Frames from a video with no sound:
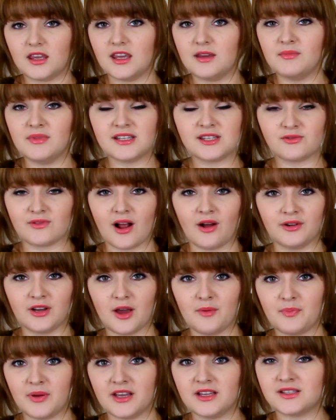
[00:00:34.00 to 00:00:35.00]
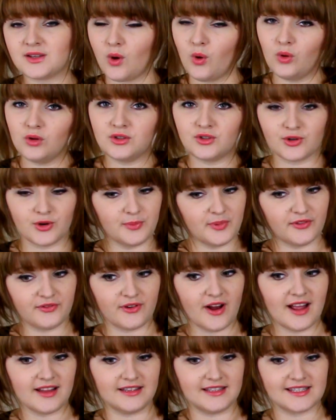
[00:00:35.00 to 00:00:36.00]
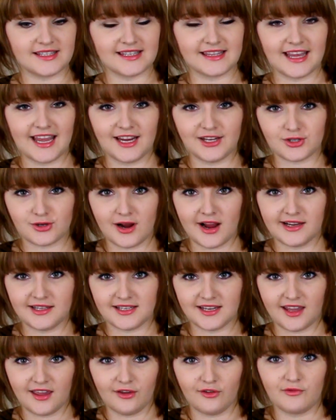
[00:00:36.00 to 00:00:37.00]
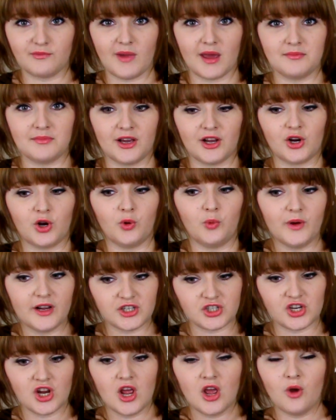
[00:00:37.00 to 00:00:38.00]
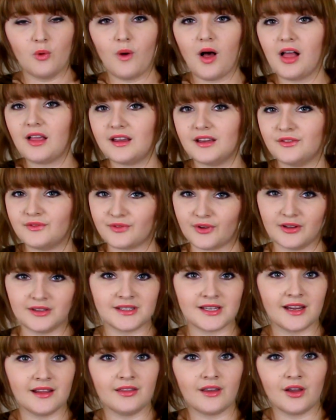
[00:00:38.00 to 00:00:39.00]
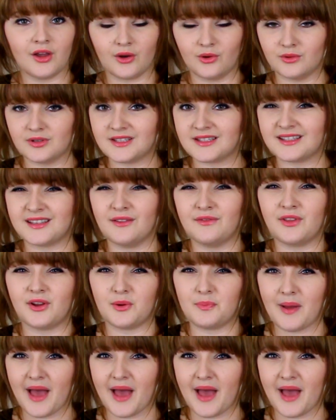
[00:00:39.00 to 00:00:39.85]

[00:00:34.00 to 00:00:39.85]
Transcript: He must round up his old group of friends. They tried to give Menma her wish while confronting the ghosts of their